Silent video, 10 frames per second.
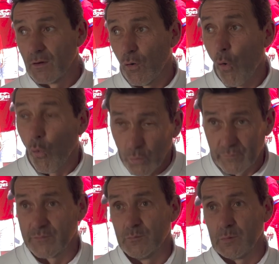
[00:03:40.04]
all
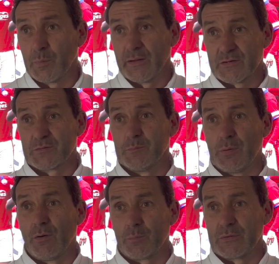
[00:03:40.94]
of them will play some
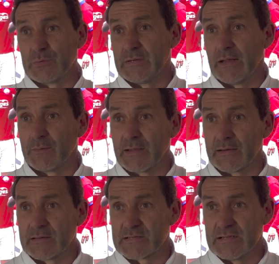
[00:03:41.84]
part between now and the end
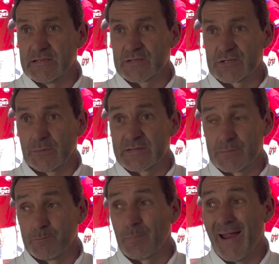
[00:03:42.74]
of the season. So it's
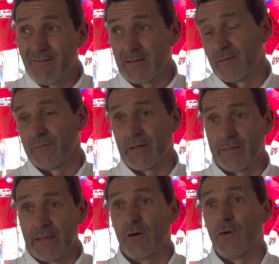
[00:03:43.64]
imperative that
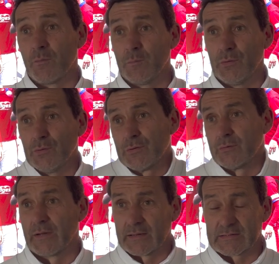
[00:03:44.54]
they are on board.
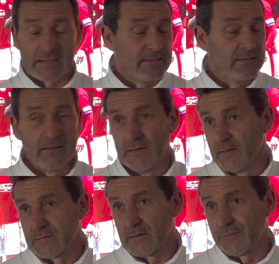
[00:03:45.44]
Like I said
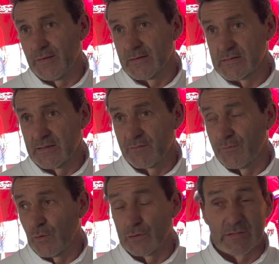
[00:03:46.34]
to the fans and the
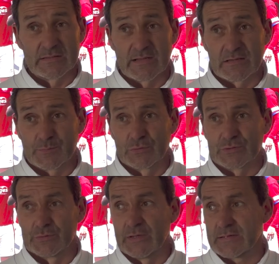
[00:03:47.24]
volunteers that I spoke
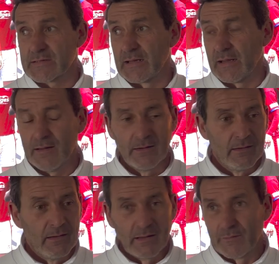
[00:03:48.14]
to yesterday,
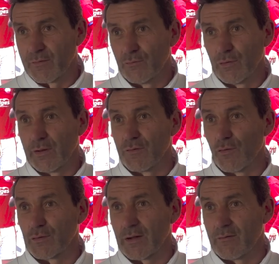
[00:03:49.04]
if they're running in the
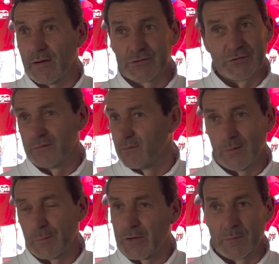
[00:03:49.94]
wrong direction, they
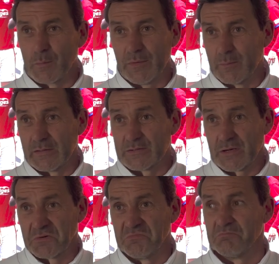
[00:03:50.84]
won't be coming with me.
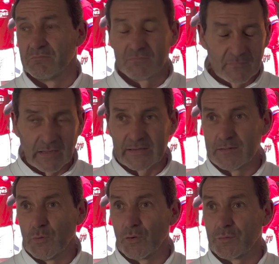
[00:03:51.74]
So I need
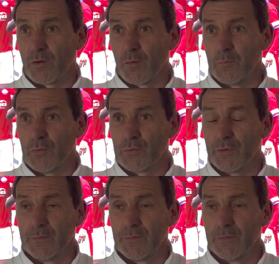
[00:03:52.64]
them all on board.